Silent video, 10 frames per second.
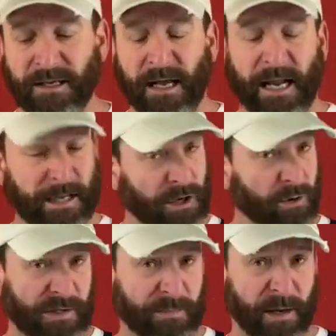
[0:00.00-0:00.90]
And I
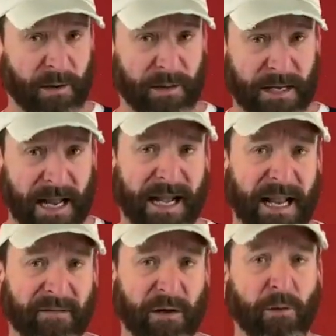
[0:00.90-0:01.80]
know it's better than not
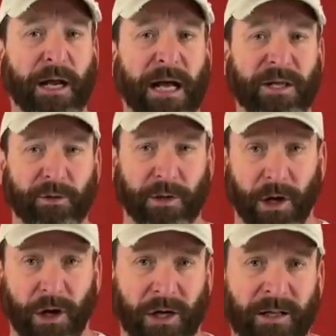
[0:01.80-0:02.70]
having one on you at
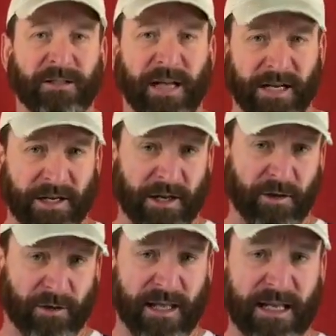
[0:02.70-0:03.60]
all. And
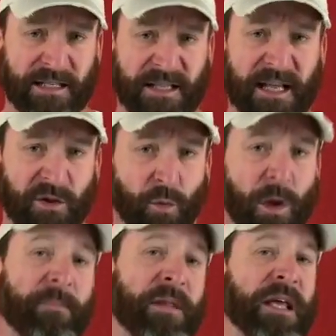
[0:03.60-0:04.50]
another thing is that the
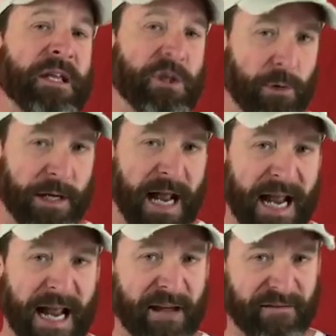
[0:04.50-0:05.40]
weapon that you would
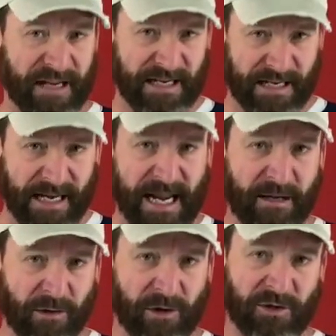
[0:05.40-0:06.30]
have in an
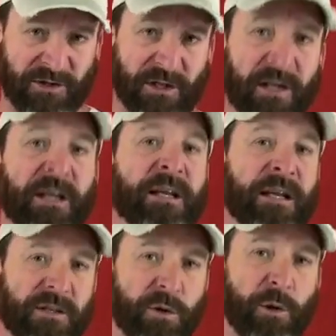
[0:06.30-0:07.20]
ankle holster
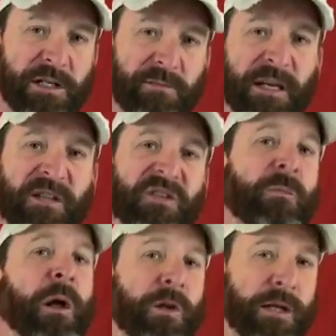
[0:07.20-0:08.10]
is going to be a
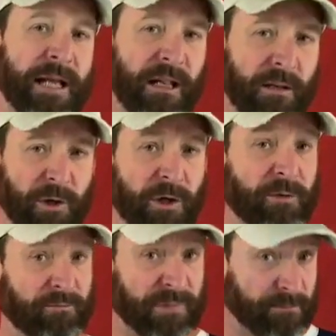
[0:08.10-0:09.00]
smaller caliber,
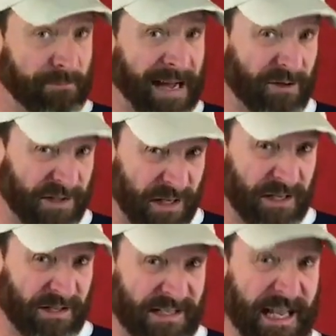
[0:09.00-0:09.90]
mouse
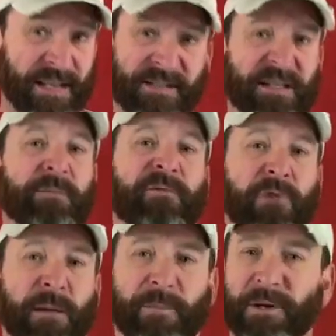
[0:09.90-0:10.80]
gun size type of
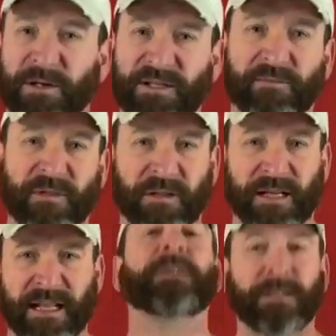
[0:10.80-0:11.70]
weapon or something
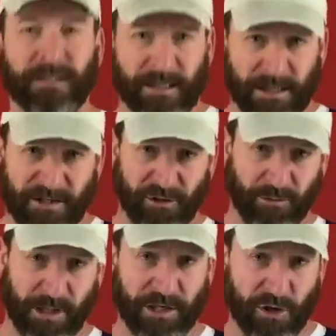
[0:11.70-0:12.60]
like that, unless you
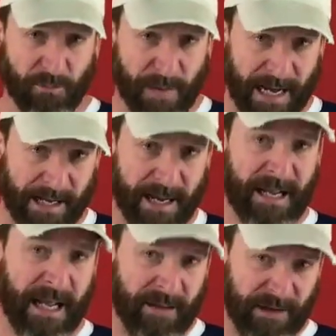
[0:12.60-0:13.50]
really don't mind
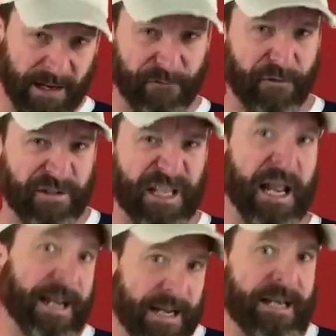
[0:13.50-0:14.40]
having a 50
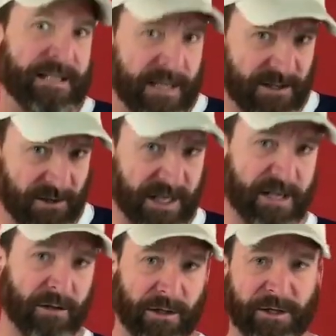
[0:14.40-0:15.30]
AE Desert
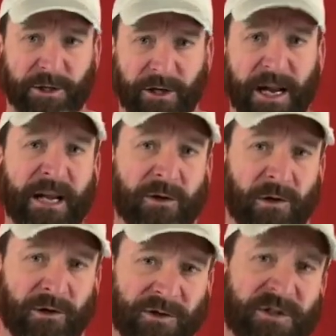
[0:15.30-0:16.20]
Eagle in your ankle
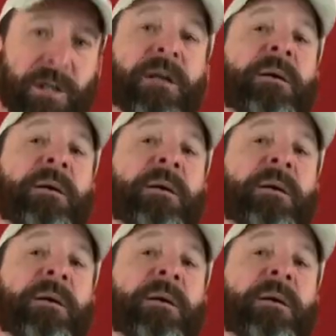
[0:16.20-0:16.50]
holster.